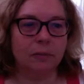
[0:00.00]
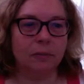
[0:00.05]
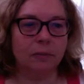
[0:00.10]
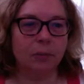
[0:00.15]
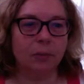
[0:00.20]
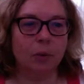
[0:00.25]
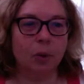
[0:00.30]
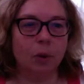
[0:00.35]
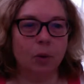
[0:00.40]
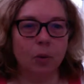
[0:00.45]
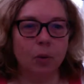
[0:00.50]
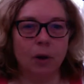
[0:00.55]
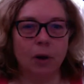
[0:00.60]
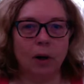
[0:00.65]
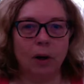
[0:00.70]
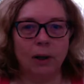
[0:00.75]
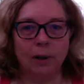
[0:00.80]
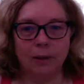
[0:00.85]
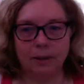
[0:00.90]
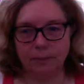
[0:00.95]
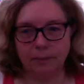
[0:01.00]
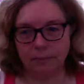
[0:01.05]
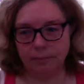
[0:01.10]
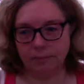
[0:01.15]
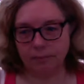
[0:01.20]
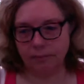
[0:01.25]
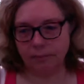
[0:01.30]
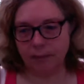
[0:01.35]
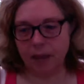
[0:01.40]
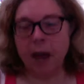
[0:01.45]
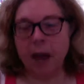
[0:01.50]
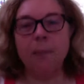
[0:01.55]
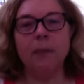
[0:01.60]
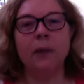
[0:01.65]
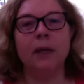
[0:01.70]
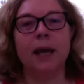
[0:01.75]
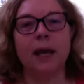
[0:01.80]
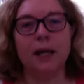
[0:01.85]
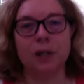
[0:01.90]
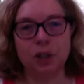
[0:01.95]
program
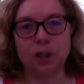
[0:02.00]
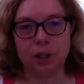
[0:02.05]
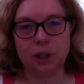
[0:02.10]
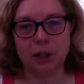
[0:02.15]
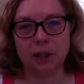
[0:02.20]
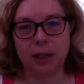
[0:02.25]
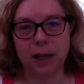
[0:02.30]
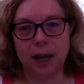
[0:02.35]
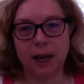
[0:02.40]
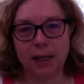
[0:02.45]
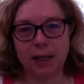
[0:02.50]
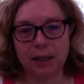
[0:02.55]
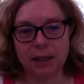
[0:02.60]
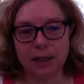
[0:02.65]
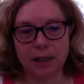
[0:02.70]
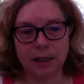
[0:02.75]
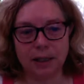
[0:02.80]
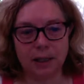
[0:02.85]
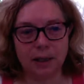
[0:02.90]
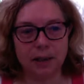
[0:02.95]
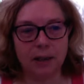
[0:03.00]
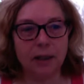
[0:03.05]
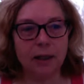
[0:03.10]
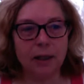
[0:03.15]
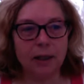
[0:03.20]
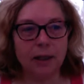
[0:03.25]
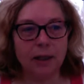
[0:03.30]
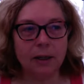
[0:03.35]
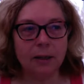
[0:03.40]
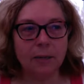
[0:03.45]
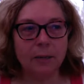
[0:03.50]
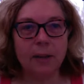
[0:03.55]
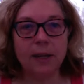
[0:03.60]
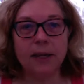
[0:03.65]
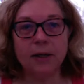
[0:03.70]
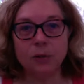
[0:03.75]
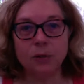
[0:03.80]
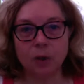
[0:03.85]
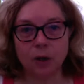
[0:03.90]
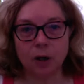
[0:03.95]
application that
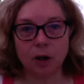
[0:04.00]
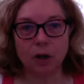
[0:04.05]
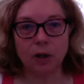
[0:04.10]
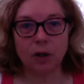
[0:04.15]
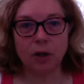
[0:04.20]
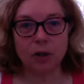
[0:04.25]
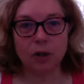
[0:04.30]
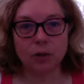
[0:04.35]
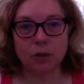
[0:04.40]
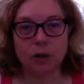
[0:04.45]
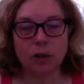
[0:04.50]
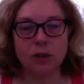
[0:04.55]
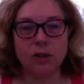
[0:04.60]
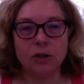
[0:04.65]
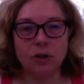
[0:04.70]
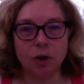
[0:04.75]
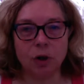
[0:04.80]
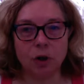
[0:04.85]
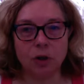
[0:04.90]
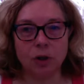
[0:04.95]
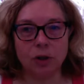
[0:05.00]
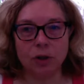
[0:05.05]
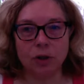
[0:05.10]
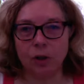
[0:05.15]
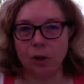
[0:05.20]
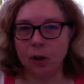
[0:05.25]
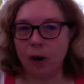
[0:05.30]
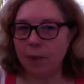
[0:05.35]
Patreon uses also.